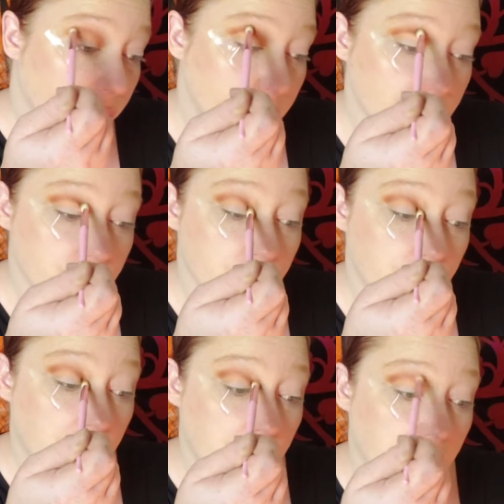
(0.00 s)
I'm just
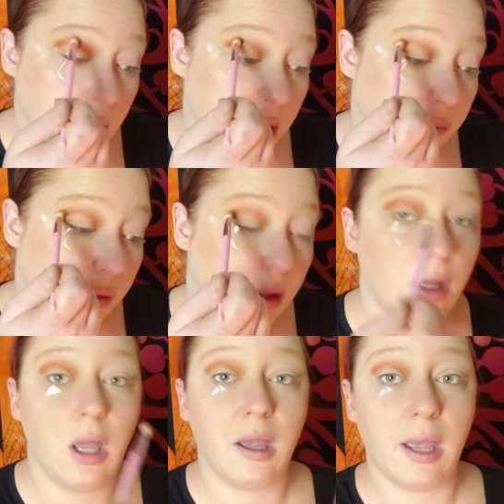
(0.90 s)
creating kind of a
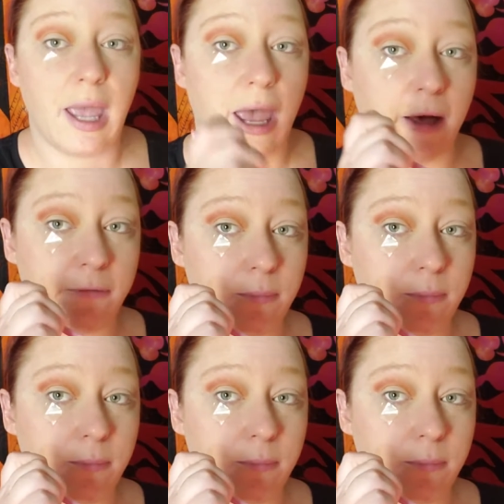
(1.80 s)
half